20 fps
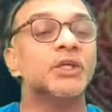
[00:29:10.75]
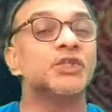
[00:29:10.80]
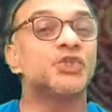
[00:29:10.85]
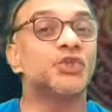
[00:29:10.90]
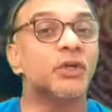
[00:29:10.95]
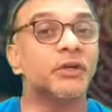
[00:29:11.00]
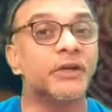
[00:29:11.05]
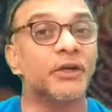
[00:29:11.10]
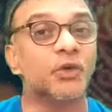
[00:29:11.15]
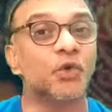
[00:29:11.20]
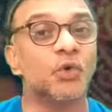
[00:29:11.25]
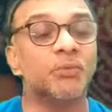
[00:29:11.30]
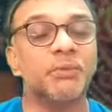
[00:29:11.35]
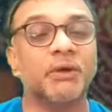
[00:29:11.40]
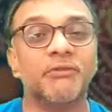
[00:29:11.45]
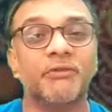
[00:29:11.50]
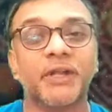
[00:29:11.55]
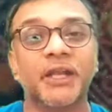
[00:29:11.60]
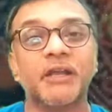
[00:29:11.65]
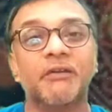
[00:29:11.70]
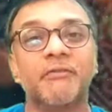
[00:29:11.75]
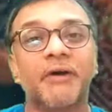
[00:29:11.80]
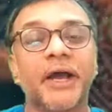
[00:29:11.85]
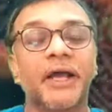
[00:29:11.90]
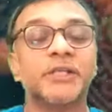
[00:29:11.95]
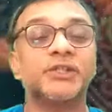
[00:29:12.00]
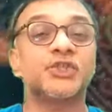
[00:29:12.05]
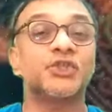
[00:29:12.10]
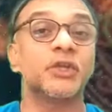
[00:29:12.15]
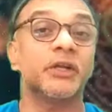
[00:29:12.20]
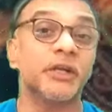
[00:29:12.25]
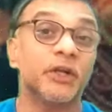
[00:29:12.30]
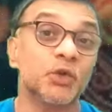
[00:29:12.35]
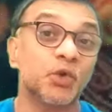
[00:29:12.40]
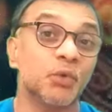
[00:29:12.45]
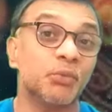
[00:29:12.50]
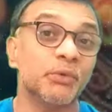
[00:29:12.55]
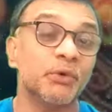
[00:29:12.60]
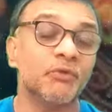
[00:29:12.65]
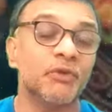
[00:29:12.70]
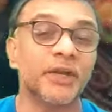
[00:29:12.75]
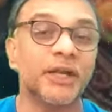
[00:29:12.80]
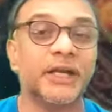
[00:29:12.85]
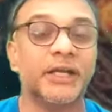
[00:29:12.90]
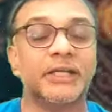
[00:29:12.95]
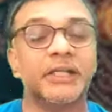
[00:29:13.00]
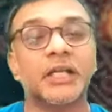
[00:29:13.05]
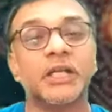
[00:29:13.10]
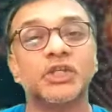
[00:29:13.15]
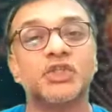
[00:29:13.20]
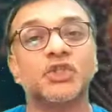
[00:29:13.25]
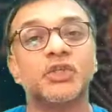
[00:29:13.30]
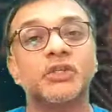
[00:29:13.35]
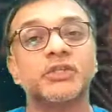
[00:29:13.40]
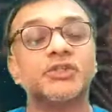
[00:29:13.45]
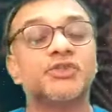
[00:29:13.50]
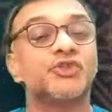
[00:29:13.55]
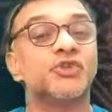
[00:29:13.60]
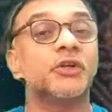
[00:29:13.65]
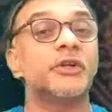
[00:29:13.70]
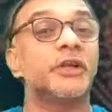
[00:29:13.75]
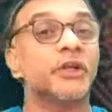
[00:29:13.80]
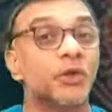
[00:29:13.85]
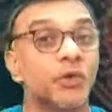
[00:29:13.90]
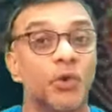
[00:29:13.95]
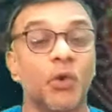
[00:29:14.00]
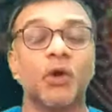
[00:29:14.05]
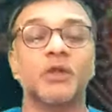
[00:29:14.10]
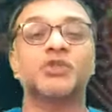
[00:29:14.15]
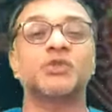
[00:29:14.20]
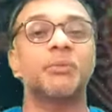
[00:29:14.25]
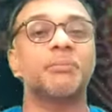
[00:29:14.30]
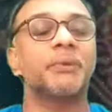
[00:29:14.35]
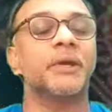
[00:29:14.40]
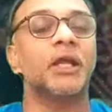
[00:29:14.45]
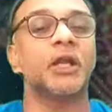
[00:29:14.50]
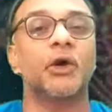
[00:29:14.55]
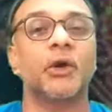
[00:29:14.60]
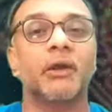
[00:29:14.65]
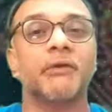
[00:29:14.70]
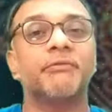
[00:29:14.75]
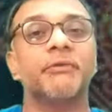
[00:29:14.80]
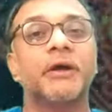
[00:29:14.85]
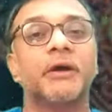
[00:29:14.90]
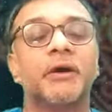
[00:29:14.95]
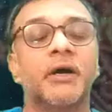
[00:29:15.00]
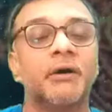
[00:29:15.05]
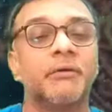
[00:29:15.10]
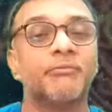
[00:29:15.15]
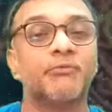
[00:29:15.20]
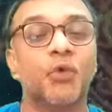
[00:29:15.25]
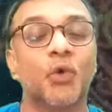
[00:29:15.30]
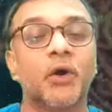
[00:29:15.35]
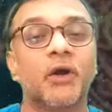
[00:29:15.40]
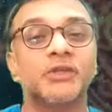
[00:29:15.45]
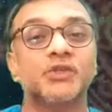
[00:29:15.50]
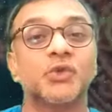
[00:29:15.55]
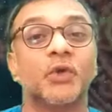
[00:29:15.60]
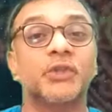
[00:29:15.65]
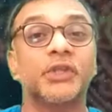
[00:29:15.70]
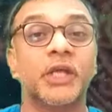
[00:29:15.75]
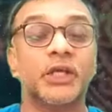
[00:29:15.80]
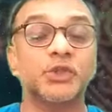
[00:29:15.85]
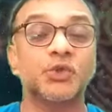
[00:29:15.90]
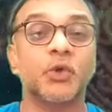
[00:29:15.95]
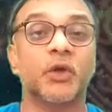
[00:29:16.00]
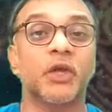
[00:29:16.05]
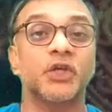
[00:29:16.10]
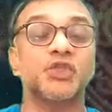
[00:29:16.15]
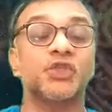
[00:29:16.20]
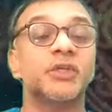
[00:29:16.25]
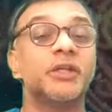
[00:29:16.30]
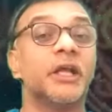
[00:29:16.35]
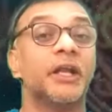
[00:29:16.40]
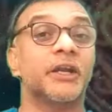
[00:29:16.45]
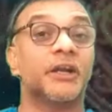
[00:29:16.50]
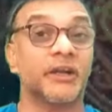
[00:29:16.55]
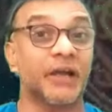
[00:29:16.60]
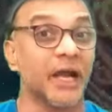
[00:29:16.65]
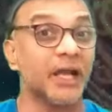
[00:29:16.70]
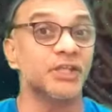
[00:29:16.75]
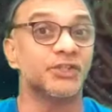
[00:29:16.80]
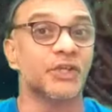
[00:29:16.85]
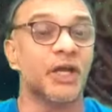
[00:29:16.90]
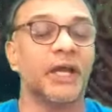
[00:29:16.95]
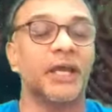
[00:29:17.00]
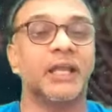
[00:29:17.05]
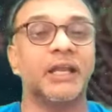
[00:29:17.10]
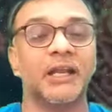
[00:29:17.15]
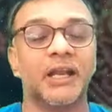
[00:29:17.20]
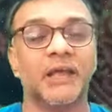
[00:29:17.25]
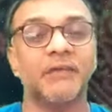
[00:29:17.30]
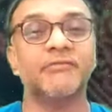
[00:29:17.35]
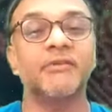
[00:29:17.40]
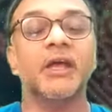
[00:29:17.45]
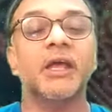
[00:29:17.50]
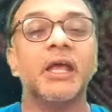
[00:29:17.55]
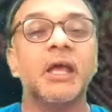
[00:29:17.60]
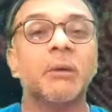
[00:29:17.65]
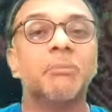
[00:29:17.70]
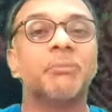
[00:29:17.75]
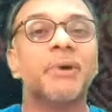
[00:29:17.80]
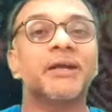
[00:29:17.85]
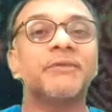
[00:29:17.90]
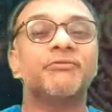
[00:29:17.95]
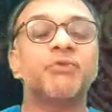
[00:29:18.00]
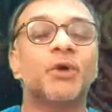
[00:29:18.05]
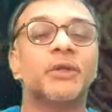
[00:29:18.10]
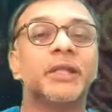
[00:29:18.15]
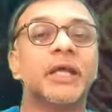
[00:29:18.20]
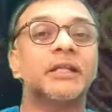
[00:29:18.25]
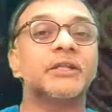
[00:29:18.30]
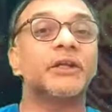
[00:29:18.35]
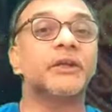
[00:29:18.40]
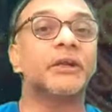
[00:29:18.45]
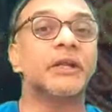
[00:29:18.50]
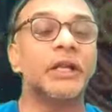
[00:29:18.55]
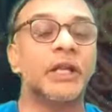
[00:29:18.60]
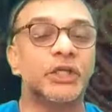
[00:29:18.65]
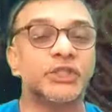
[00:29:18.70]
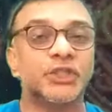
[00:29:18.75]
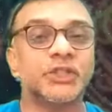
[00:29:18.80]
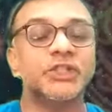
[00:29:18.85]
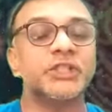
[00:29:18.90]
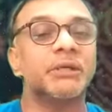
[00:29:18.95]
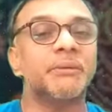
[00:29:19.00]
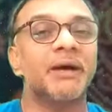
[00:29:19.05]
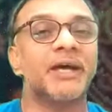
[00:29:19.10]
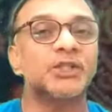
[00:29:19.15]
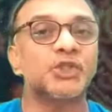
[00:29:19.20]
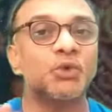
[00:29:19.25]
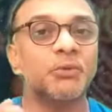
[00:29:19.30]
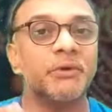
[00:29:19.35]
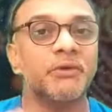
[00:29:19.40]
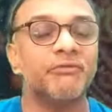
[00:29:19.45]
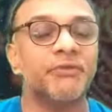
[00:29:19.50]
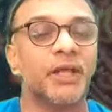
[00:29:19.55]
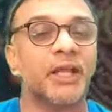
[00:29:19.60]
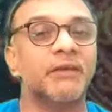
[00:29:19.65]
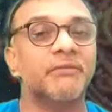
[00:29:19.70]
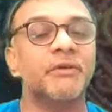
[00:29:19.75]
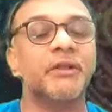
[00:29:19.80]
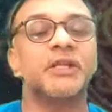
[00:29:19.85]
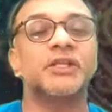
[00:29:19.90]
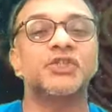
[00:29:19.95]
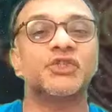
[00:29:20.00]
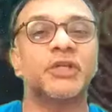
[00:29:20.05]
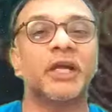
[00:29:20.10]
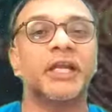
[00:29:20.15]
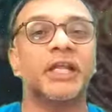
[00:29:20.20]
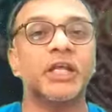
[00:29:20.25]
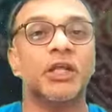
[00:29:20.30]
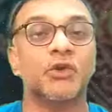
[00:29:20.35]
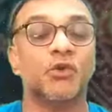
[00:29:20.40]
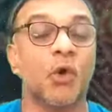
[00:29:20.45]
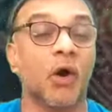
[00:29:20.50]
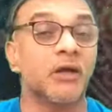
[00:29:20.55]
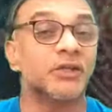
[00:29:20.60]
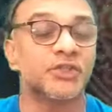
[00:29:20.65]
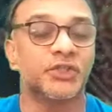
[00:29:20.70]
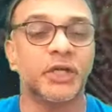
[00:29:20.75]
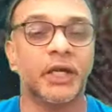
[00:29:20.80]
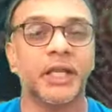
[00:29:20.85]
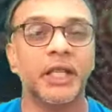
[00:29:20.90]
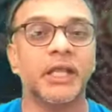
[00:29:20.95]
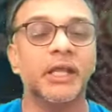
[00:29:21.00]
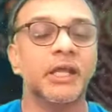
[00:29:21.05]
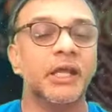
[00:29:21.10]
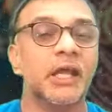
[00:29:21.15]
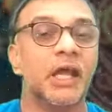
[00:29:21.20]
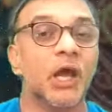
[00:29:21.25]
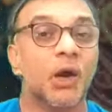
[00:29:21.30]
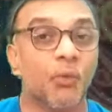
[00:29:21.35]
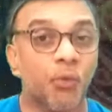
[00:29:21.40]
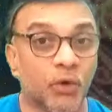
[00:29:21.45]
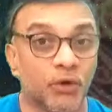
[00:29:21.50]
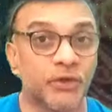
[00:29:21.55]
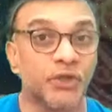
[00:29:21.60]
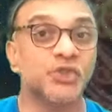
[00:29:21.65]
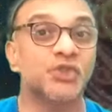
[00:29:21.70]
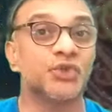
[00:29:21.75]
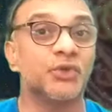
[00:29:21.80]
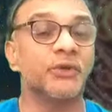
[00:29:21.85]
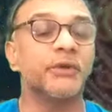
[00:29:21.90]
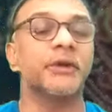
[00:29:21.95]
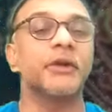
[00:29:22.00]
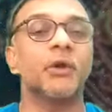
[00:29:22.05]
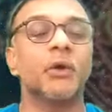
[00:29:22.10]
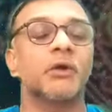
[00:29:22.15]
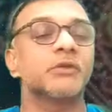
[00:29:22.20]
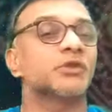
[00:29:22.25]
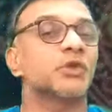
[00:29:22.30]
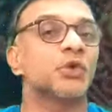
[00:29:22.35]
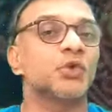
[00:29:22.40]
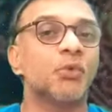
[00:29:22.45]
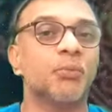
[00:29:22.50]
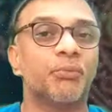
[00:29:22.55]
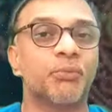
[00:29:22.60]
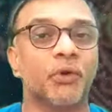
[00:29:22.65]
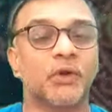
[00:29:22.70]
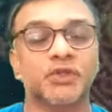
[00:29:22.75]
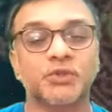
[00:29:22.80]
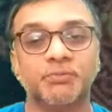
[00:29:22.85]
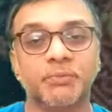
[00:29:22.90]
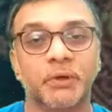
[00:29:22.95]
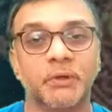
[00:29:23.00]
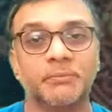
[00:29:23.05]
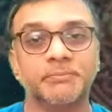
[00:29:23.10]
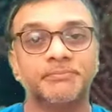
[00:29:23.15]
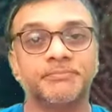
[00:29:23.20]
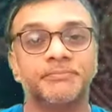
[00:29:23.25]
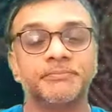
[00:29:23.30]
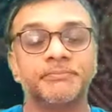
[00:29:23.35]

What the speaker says: Children could be very wise, children could be very intelligent, children could also pay a lot of focus on the education and rise high in life. But for that, the relationship has to be very, very steady, rock steady, for the children also to prosper.